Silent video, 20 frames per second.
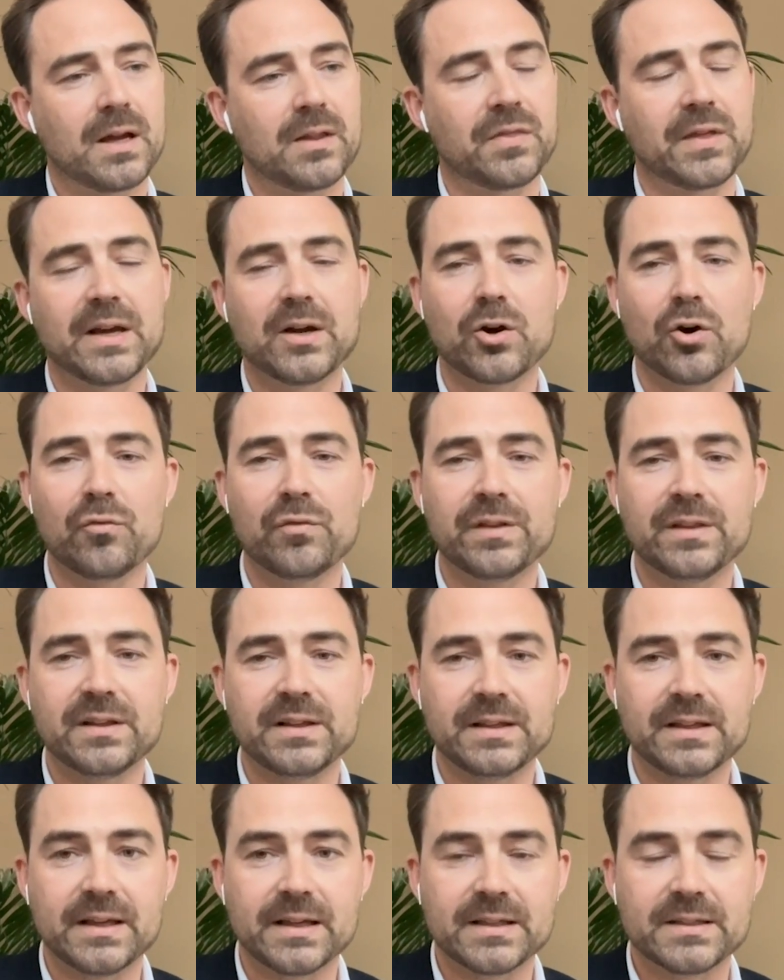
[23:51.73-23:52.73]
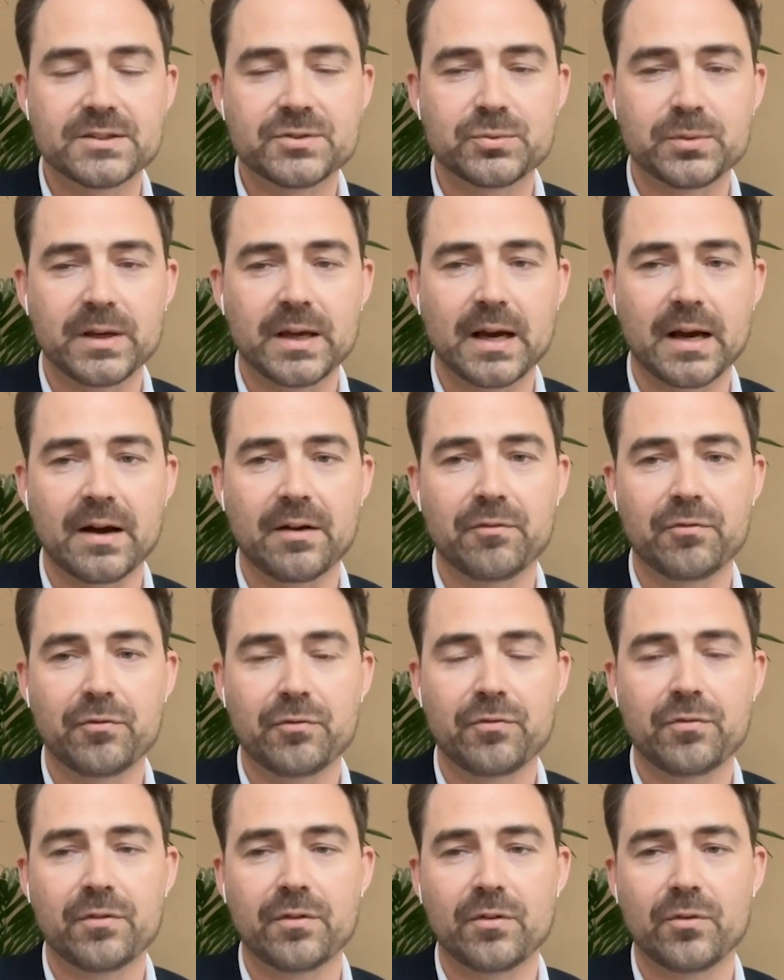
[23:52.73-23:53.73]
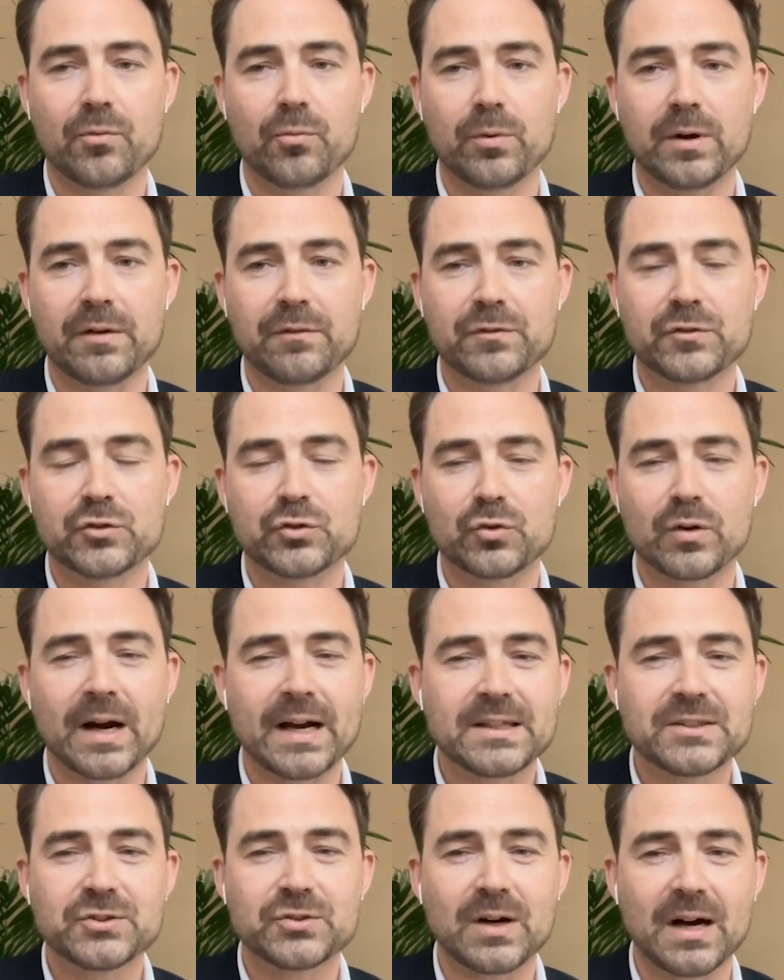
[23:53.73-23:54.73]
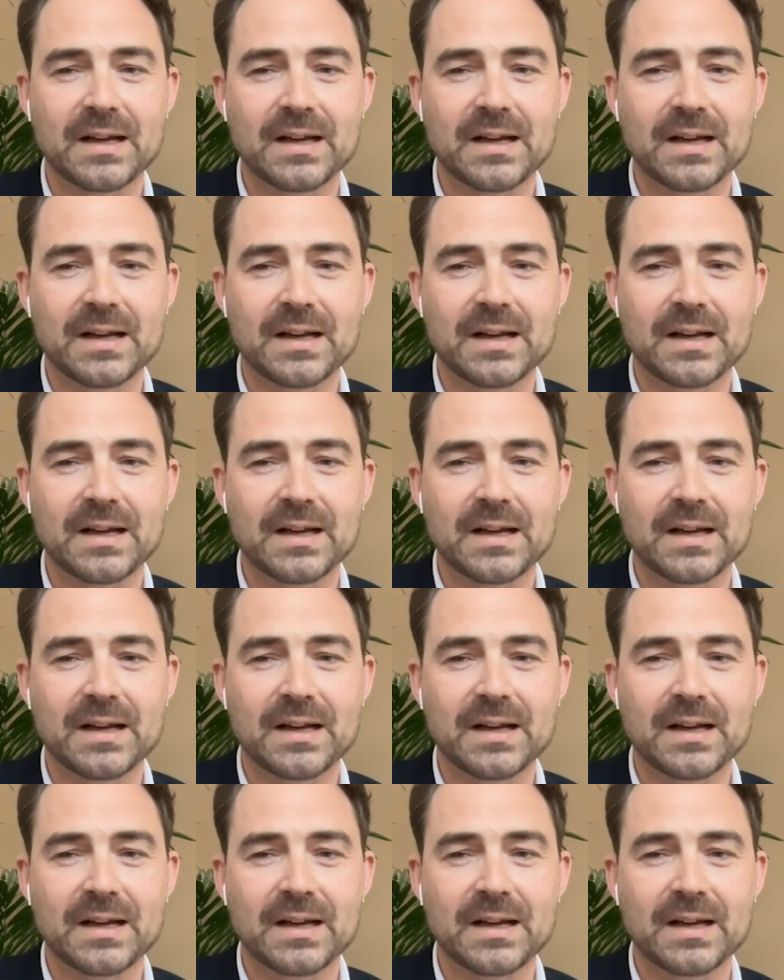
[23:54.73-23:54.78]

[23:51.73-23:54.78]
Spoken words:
think over the years we have tried to